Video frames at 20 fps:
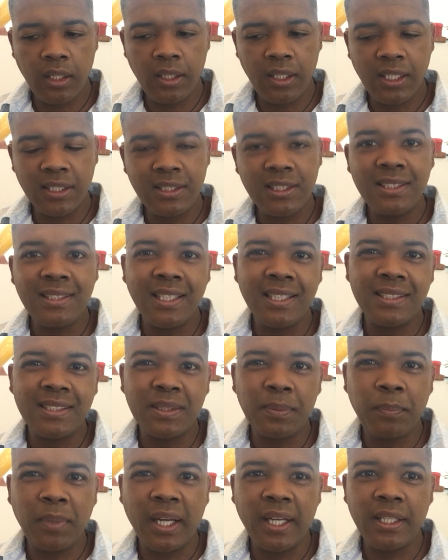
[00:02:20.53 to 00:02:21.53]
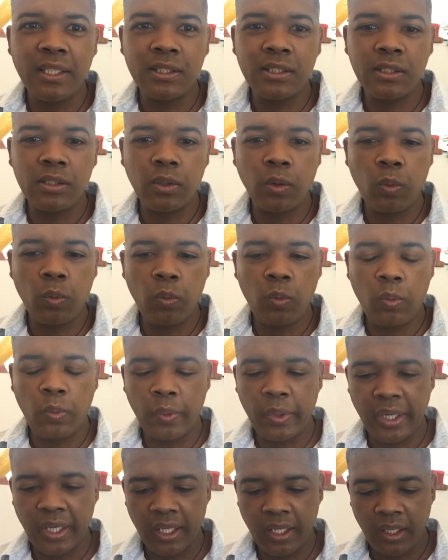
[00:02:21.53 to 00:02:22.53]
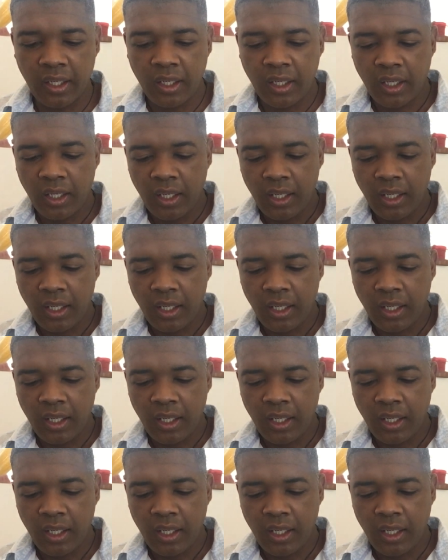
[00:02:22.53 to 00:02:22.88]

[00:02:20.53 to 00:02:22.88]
This is that space where